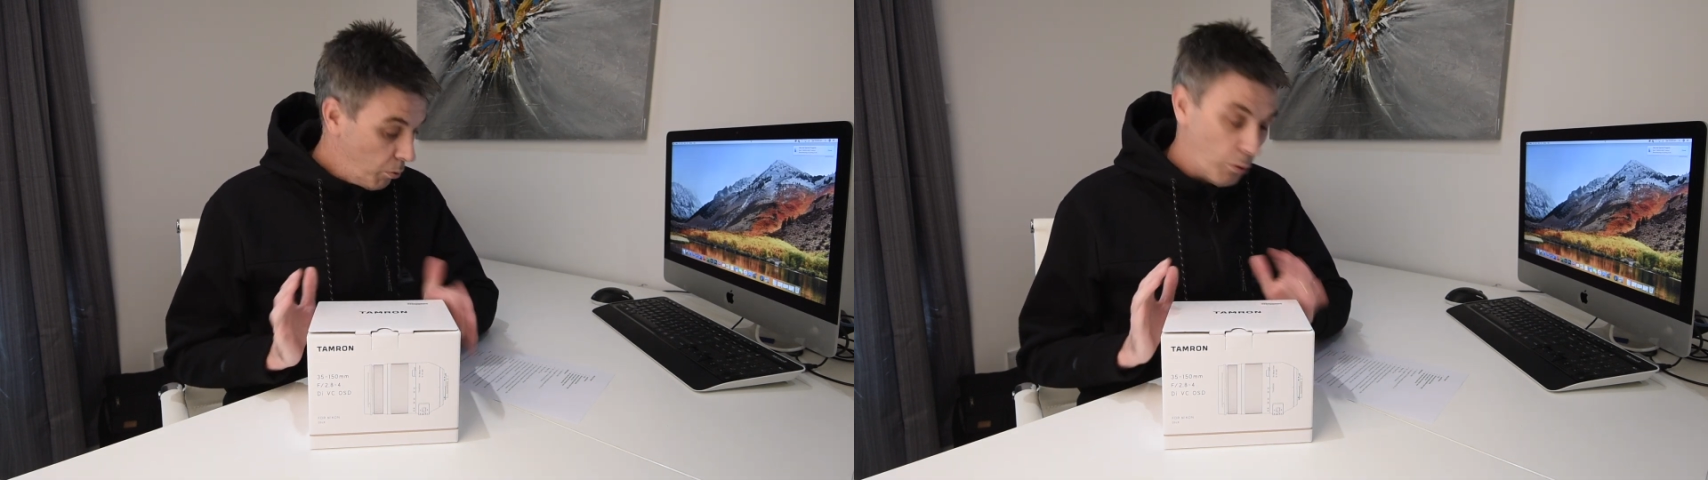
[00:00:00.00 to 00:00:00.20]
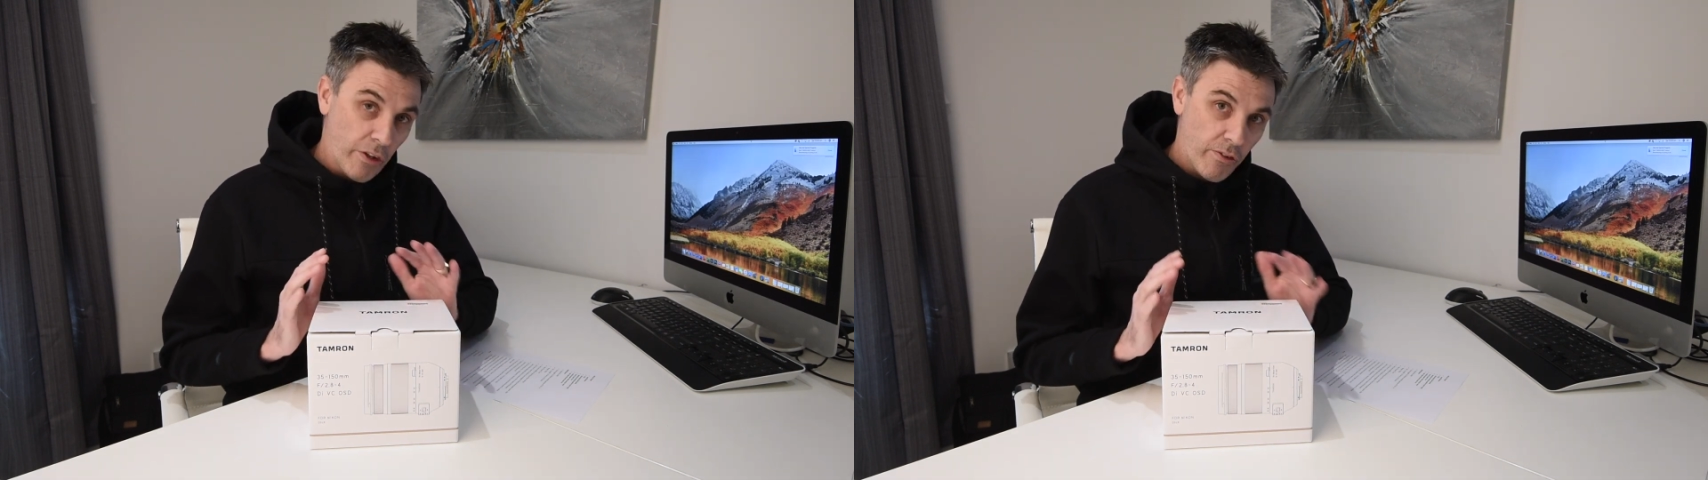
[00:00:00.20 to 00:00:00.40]

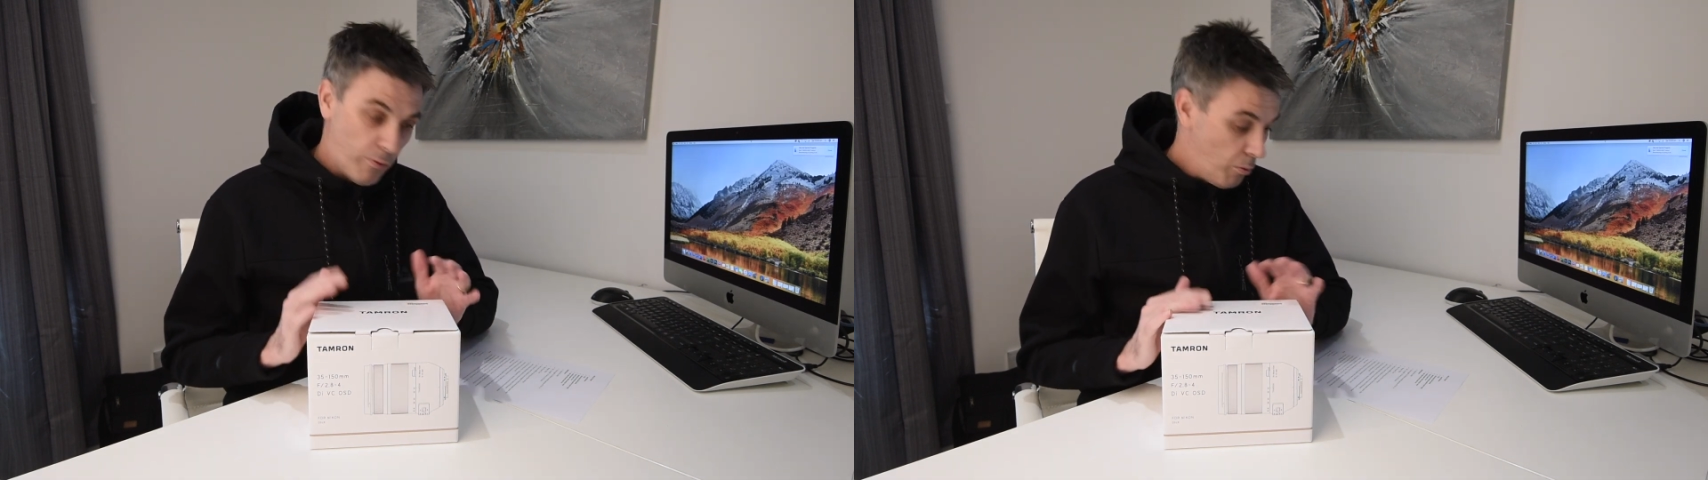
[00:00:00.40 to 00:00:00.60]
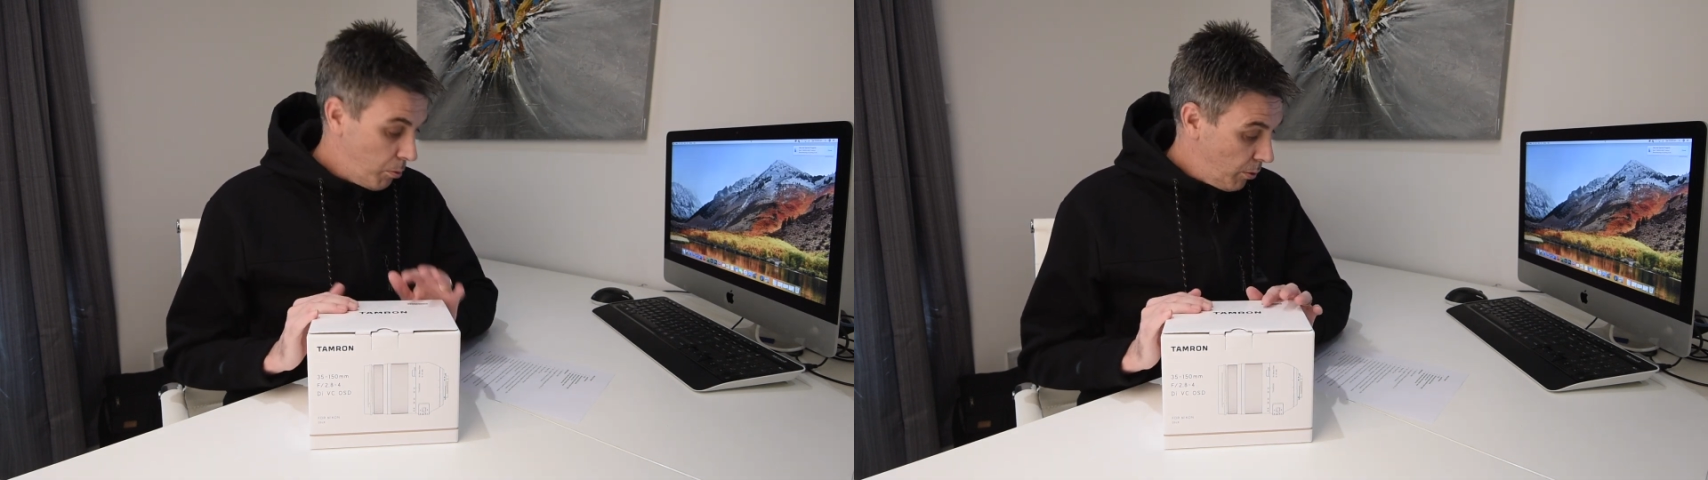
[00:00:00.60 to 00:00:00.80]
or it's
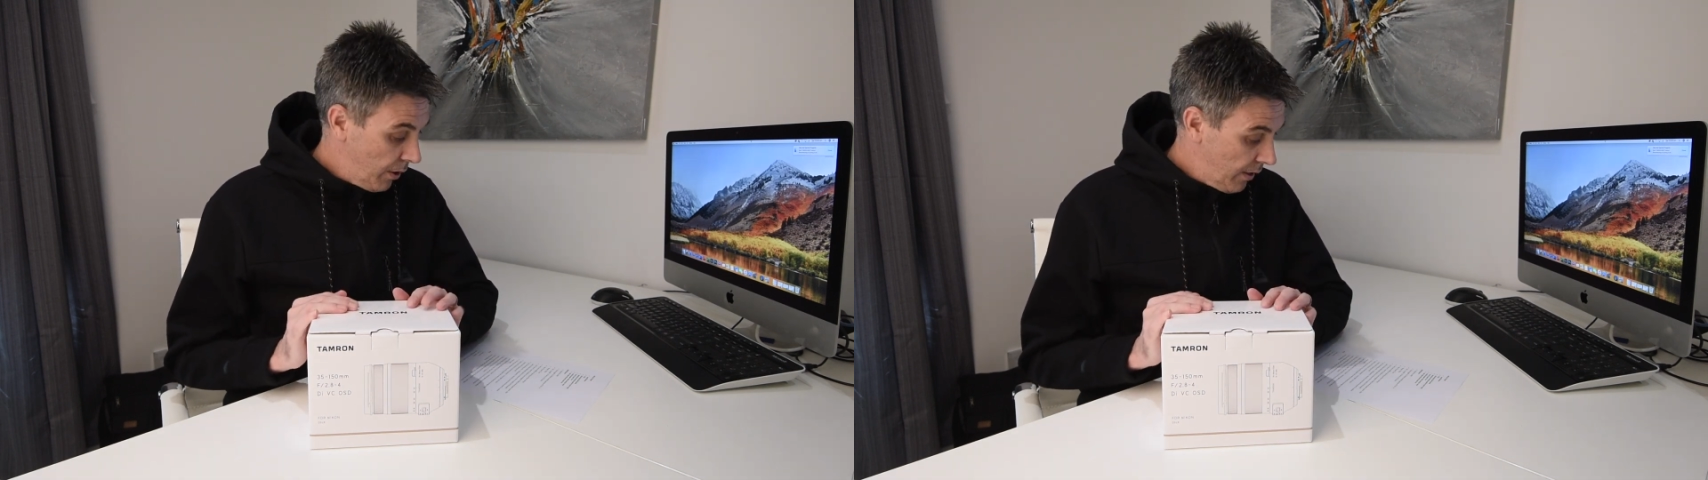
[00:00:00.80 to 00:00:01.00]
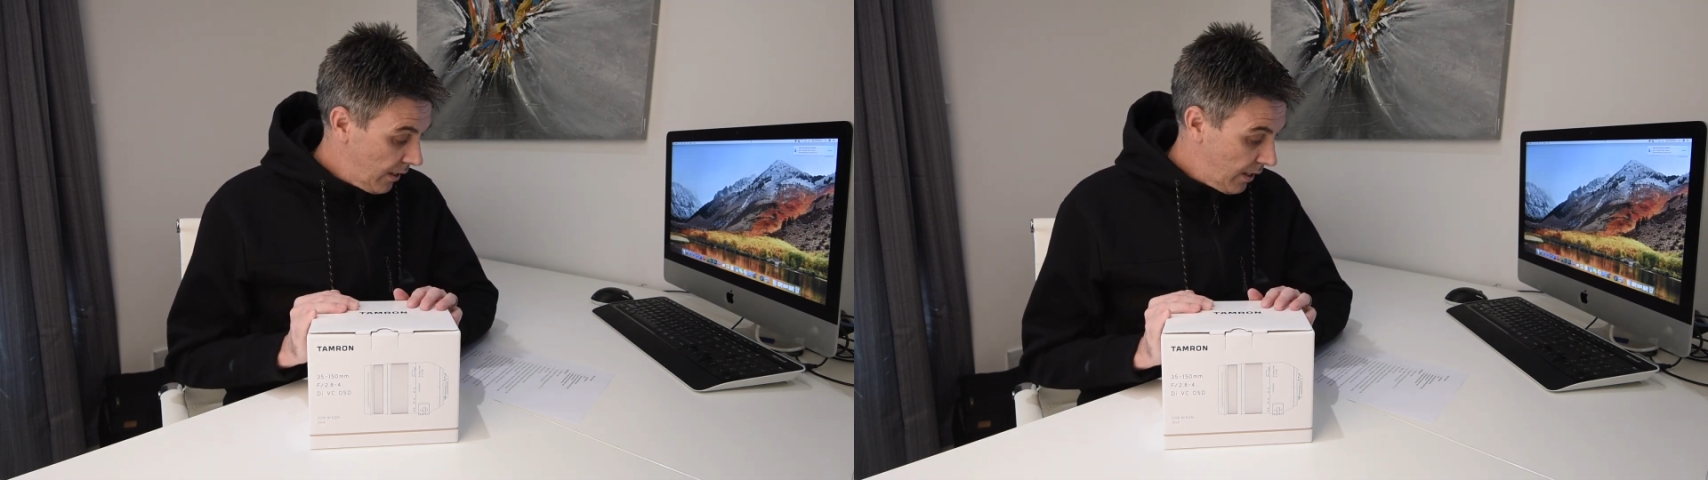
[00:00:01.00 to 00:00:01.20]

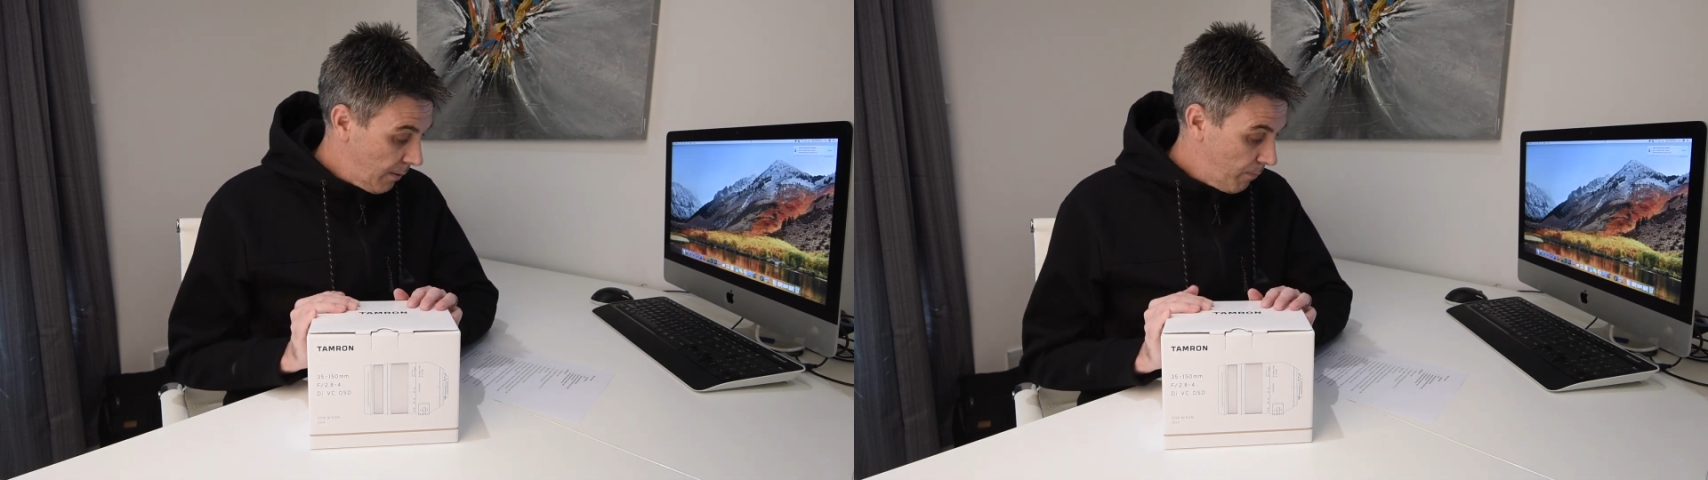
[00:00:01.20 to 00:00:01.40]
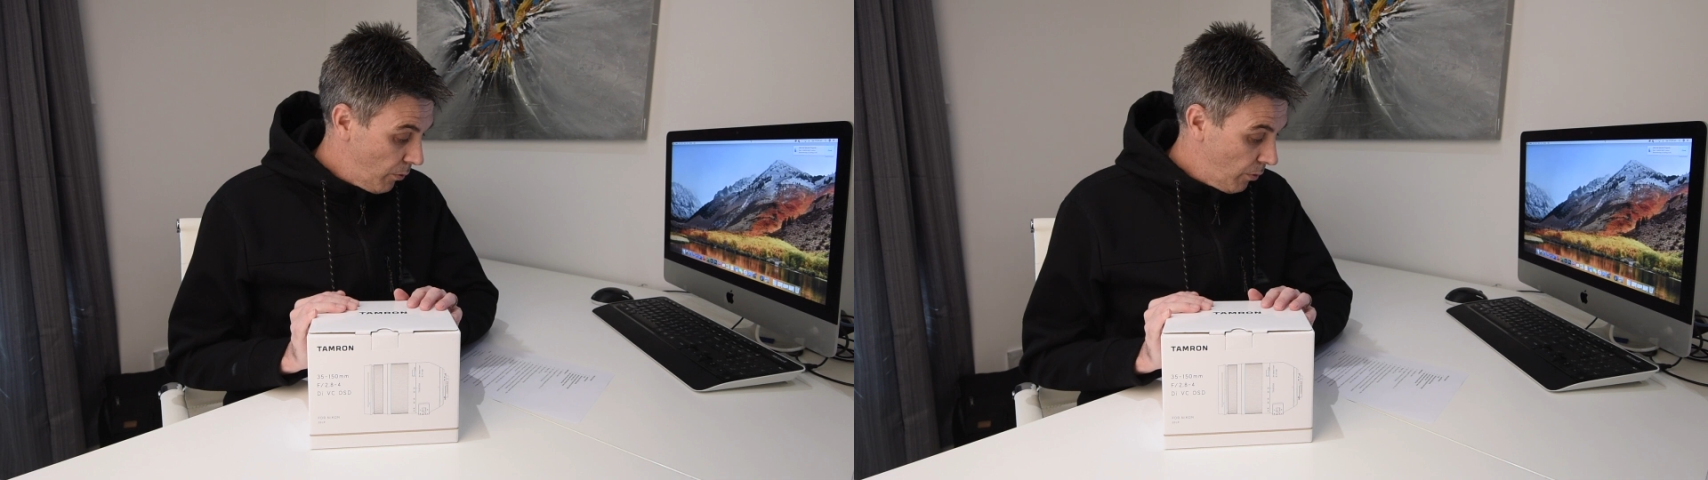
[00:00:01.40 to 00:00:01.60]

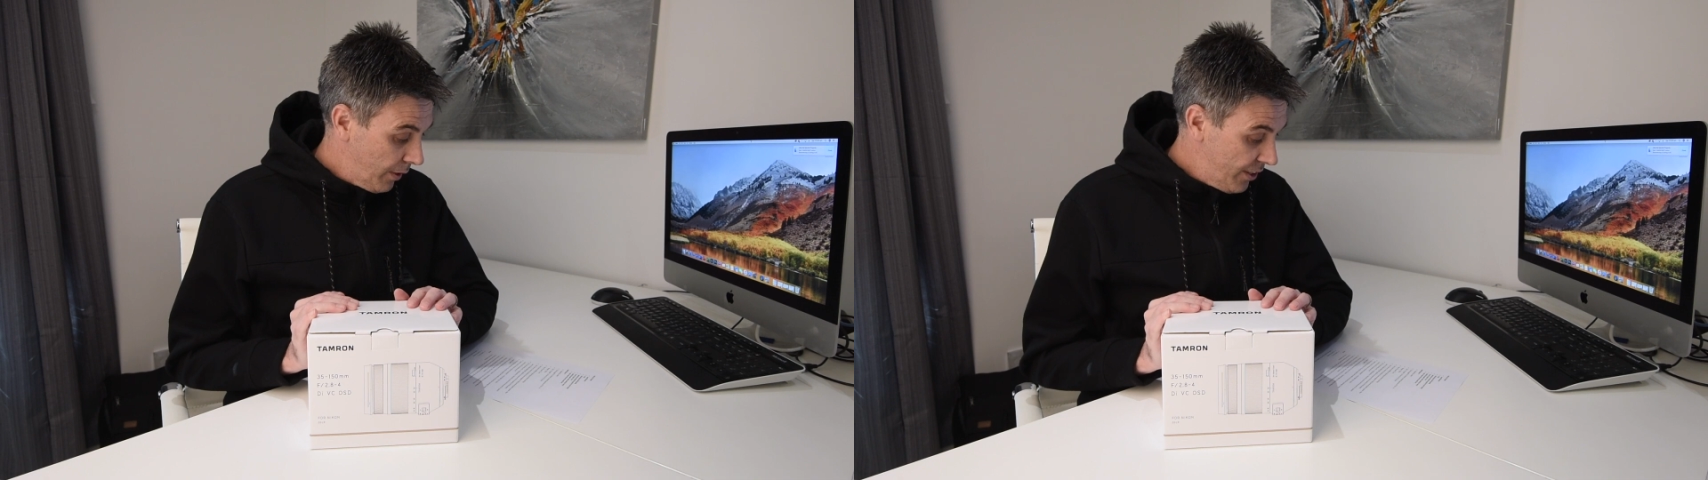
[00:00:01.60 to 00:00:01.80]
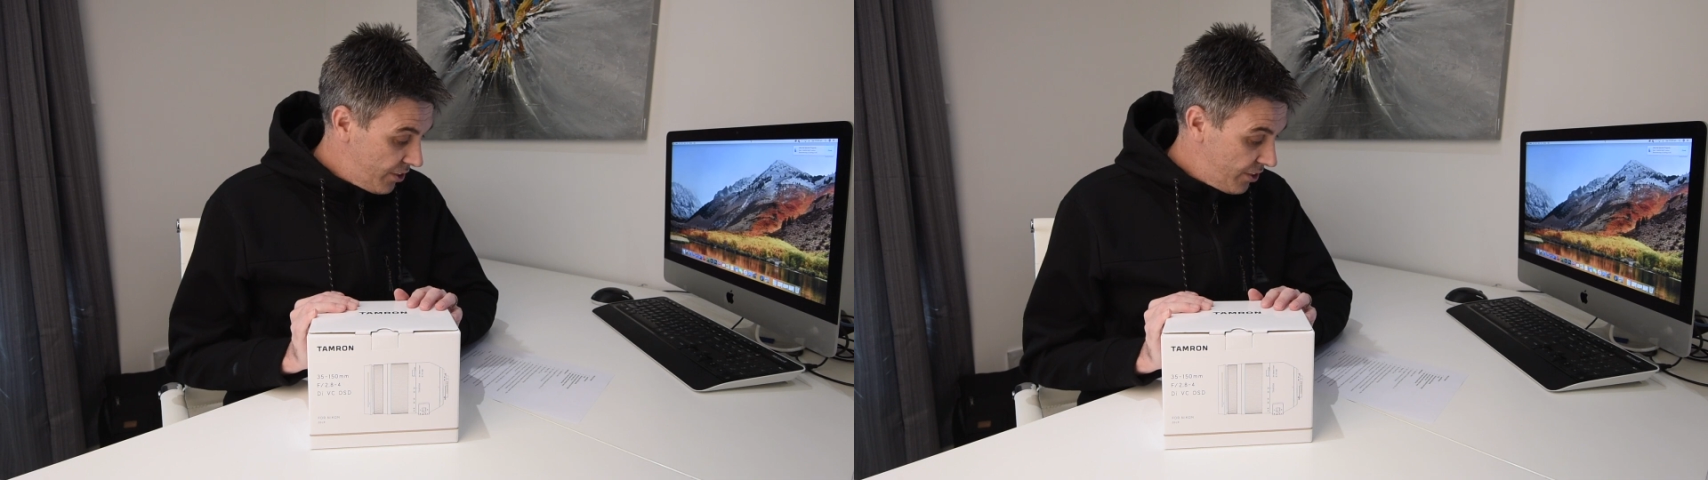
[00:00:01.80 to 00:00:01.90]
4.9